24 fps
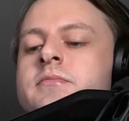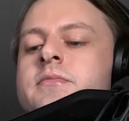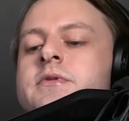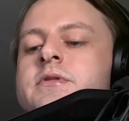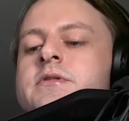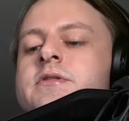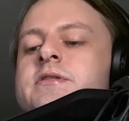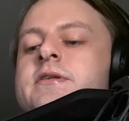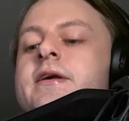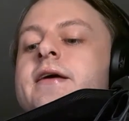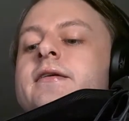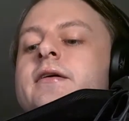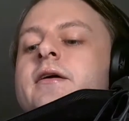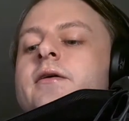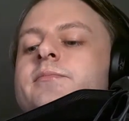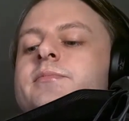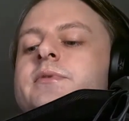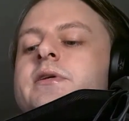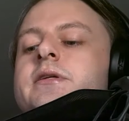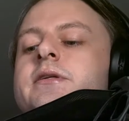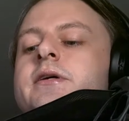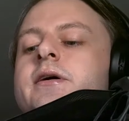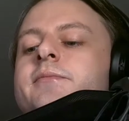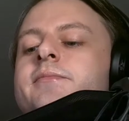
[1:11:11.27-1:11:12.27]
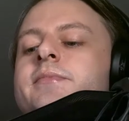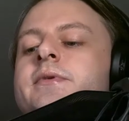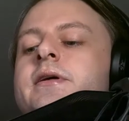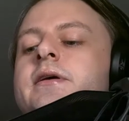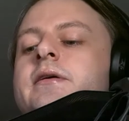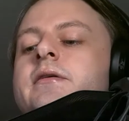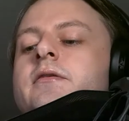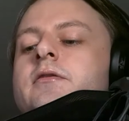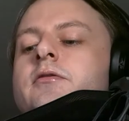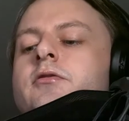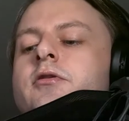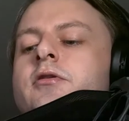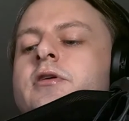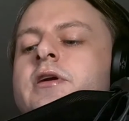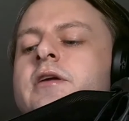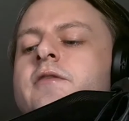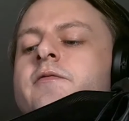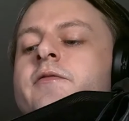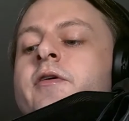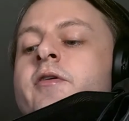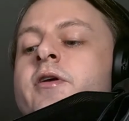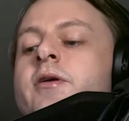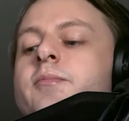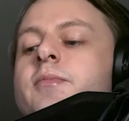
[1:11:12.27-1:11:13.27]
said Humpty Dumpty,
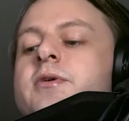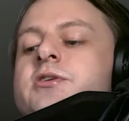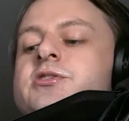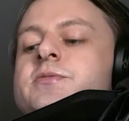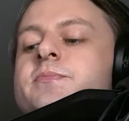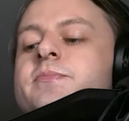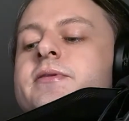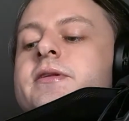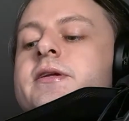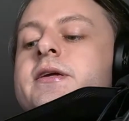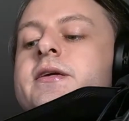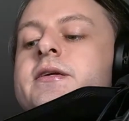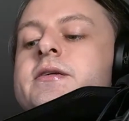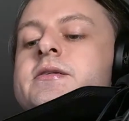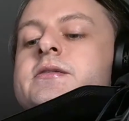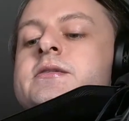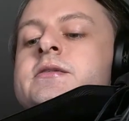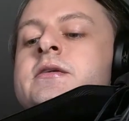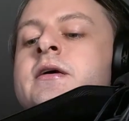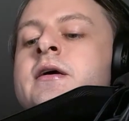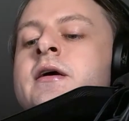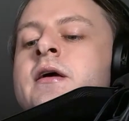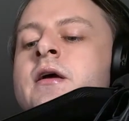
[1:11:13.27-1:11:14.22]
looking very much pleased.